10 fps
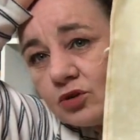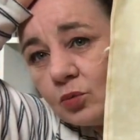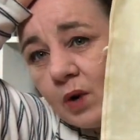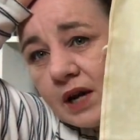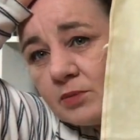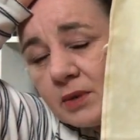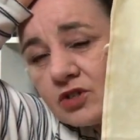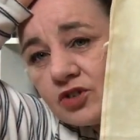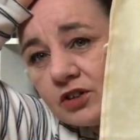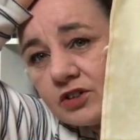white
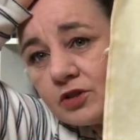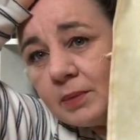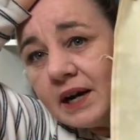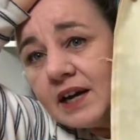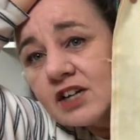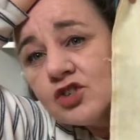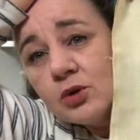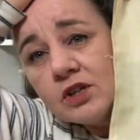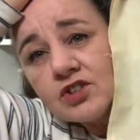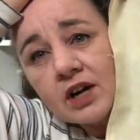mustard by
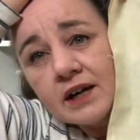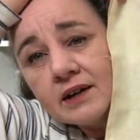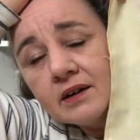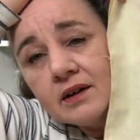XJudesign.